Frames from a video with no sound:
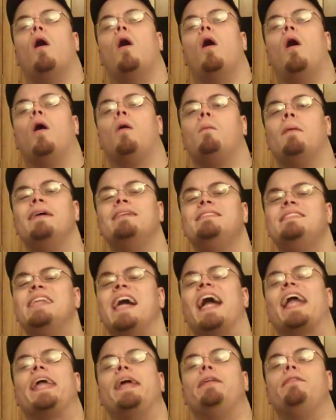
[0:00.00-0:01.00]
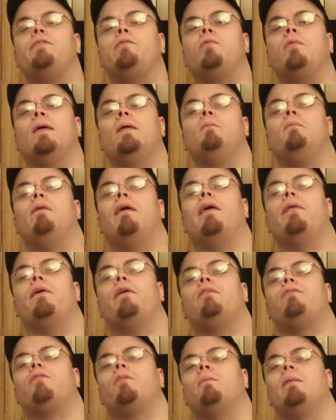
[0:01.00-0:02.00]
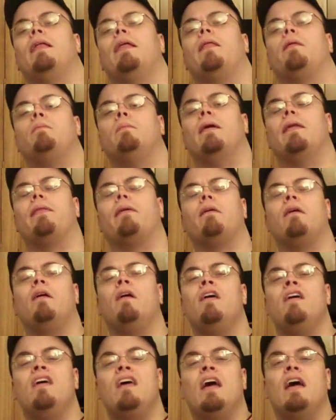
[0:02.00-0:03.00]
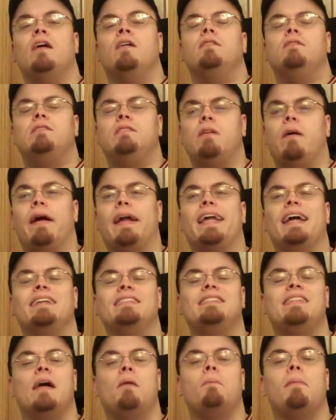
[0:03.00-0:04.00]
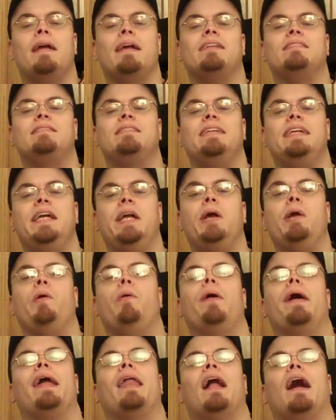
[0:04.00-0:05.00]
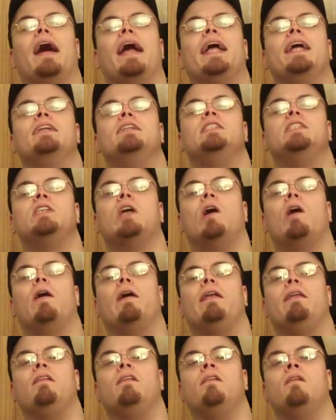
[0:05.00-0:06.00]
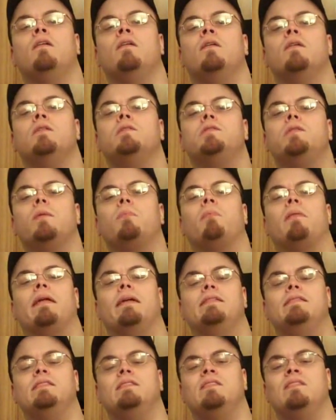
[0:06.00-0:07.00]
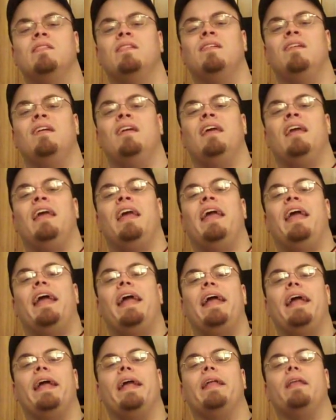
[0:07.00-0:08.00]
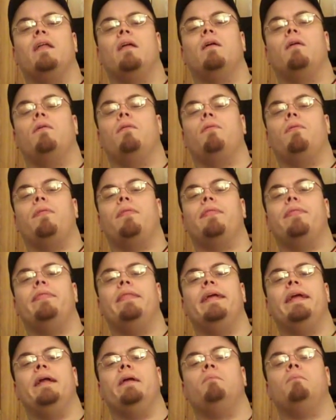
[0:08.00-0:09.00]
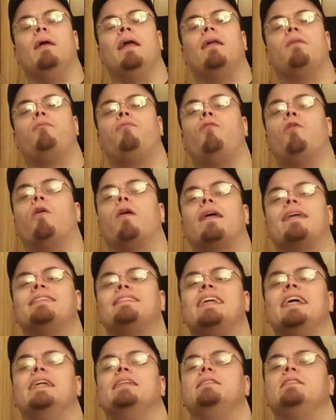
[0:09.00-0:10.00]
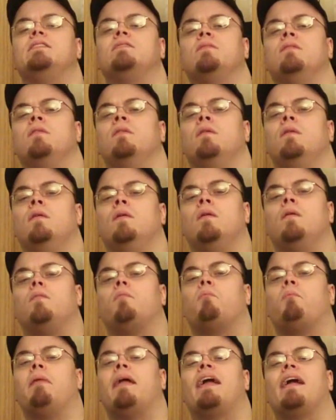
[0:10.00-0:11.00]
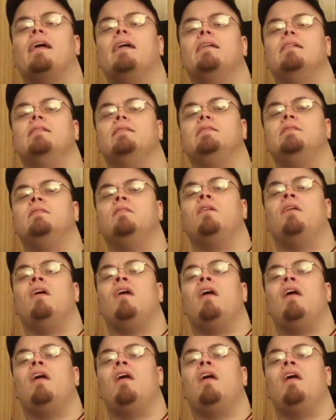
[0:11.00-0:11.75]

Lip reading: are my second twin brother from another mother. So I guess that makes you and I and Sean triplets in the metaphoric sense, because